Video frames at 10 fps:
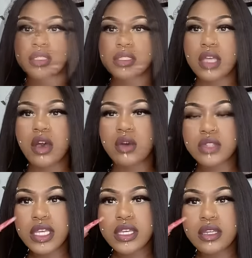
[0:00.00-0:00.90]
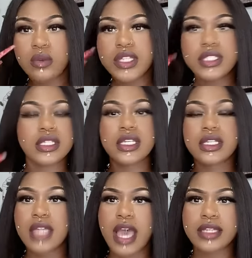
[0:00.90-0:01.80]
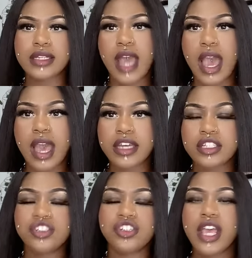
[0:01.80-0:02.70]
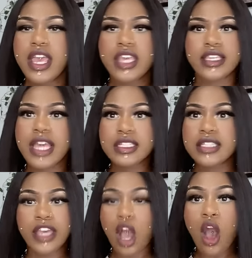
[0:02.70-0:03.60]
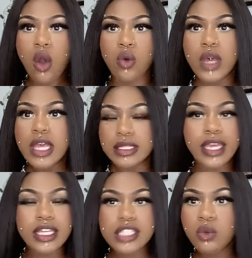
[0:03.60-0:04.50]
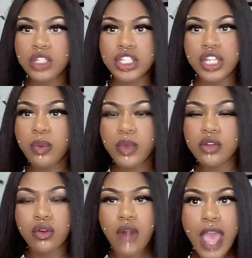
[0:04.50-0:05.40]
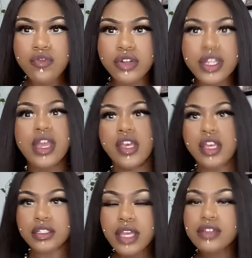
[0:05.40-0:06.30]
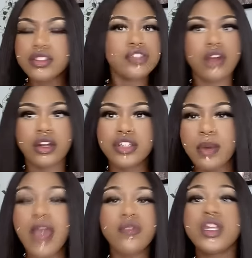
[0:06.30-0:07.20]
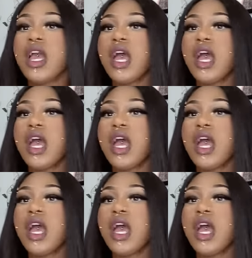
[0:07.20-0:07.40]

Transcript: So then we see like Naj yelling like, "Oh, Legacy wanted to jump in on Ivory. Legacy trying to jump Ivory.